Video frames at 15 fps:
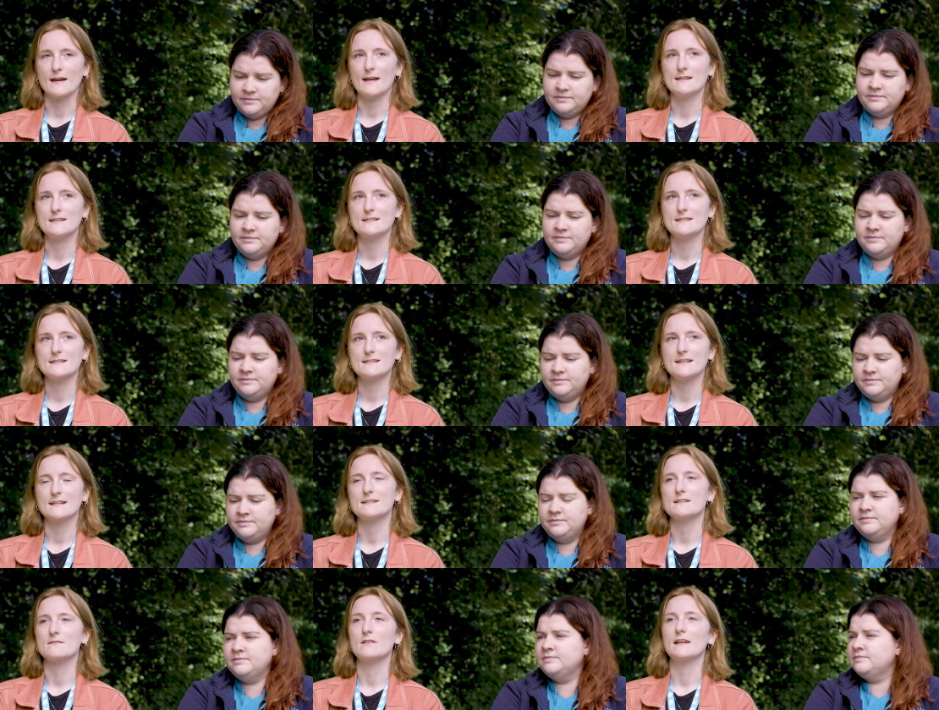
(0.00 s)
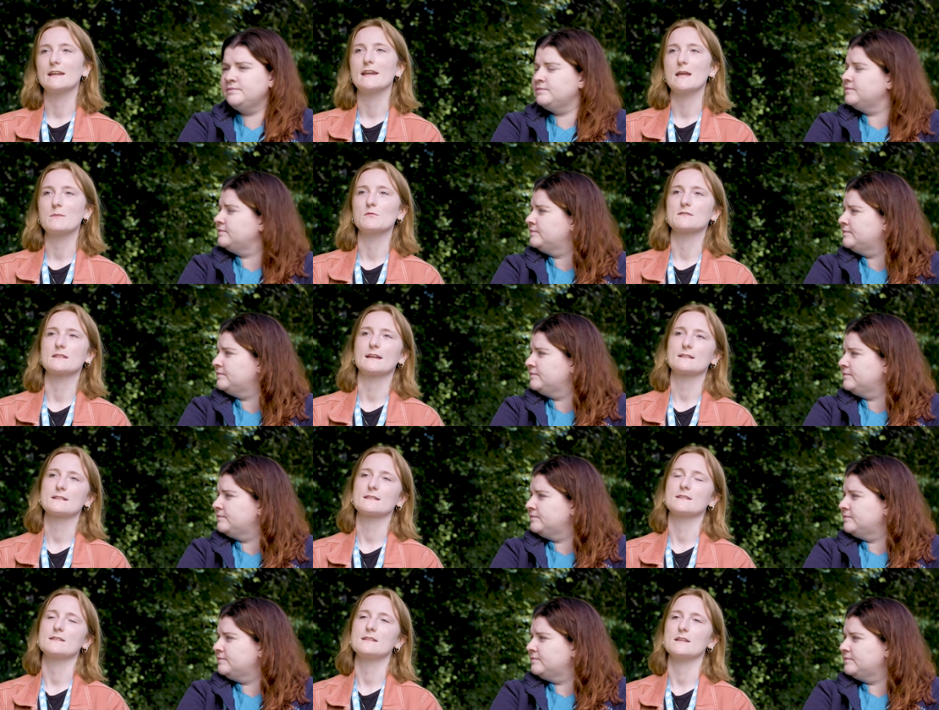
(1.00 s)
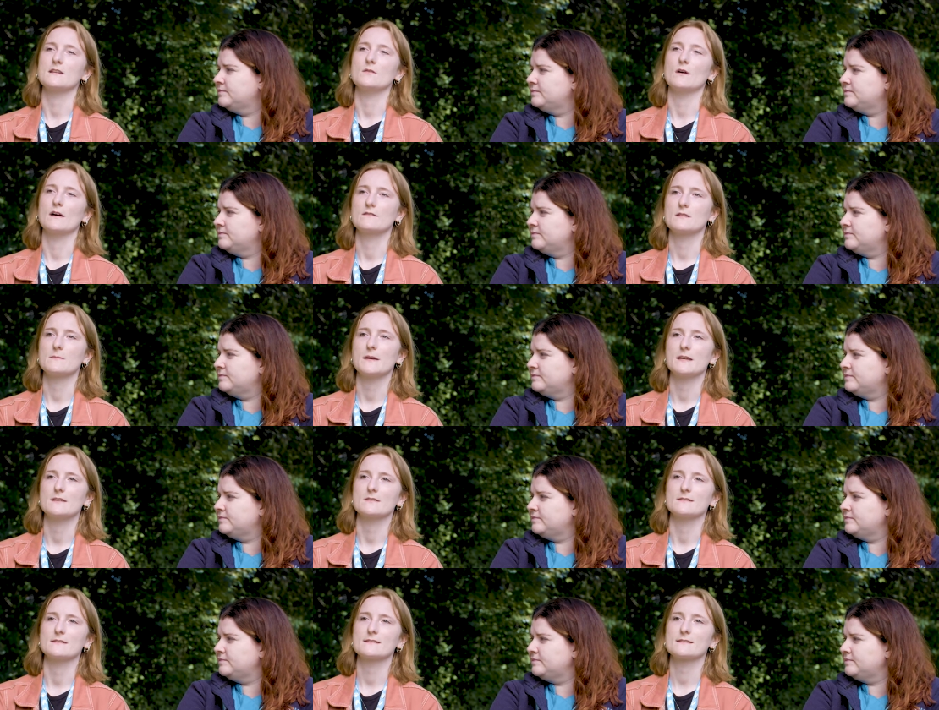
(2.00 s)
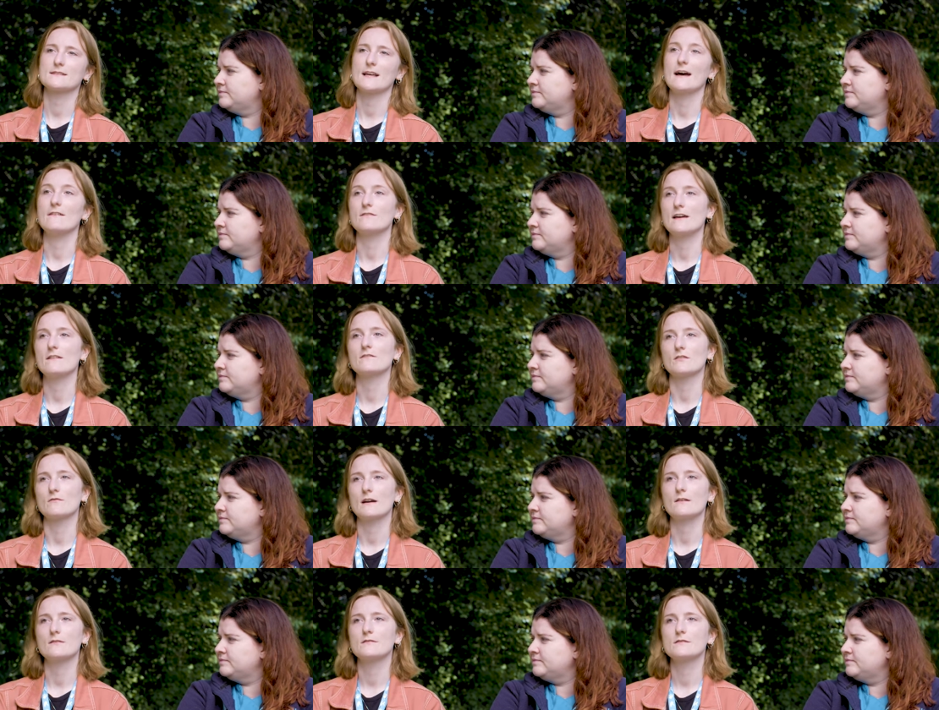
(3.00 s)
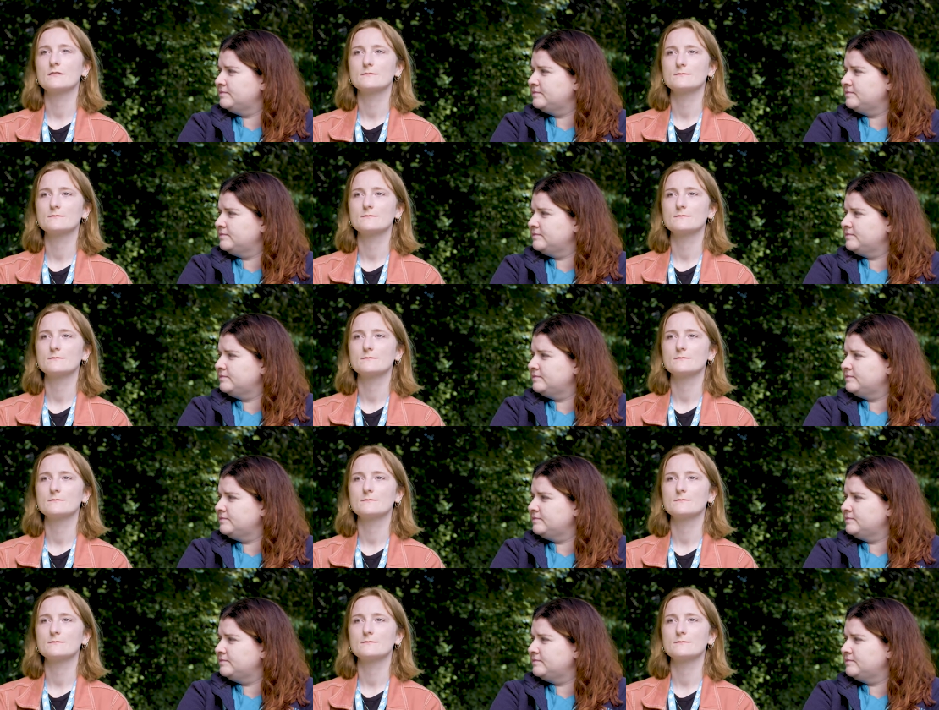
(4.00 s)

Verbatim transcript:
Speaker 1: And Dignity community really enables that to continue after the patients have left the Ralph.